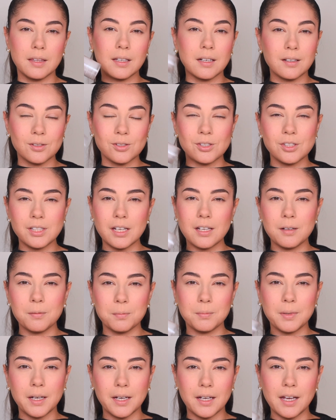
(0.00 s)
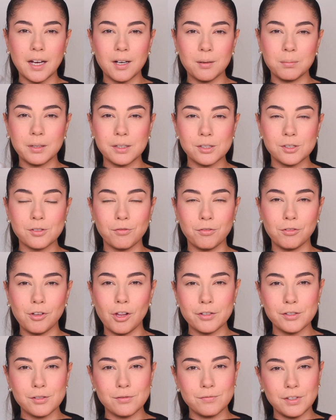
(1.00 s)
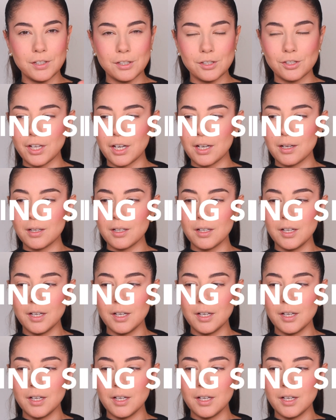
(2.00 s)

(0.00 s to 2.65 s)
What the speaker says: then I'll shake up my Airbrush Flawless Finish Setting